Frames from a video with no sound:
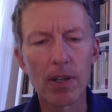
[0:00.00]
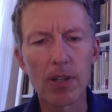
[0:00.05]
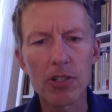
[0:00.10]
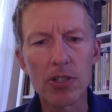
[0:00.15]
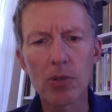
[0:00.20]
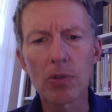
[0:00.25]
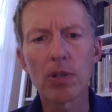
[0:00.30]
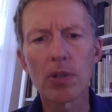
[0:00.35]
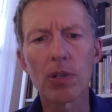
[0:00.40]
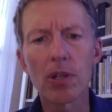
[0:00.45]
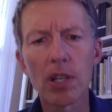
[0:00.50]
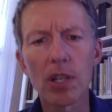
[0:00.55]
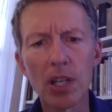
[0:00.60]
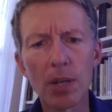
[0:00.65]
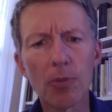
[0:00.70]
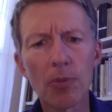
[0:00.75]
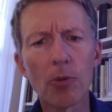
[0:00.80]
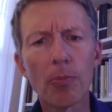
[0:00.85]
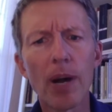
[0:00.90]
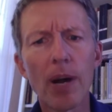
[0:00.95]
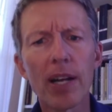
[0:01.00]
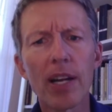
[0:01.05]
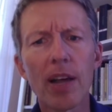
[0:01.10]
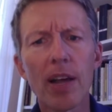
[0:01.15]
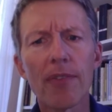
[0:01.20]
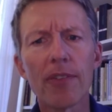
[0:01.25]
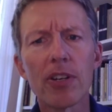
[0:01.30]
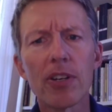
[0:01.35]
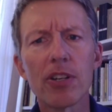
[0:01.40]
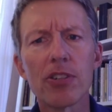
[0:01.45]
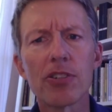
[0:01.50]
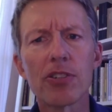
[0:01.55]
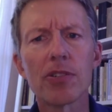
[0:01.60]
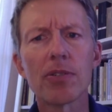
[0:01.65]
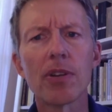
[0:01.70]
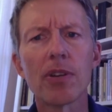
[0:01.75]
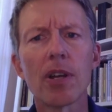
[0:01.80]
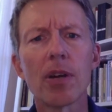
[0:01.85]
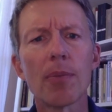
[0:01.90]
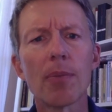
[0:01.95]
So a liberal, by
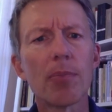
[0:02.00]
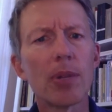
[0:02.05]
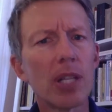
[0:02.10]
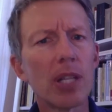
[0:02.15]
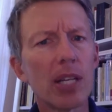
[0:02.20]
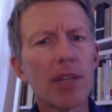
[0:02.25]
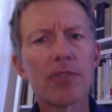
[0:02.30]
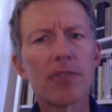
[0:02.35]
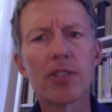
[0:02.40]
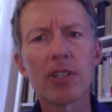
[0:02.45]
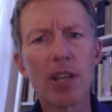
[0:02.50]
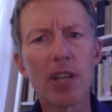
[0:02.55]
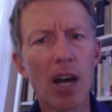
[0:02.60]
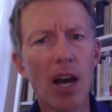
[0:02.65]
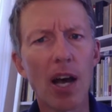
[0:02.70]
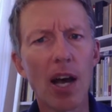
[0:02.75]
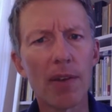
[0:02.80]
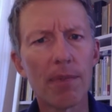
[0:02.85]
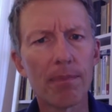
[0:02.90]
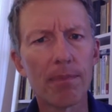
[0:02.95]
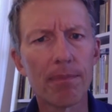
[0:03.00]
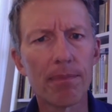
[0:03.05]
definition, believes in God.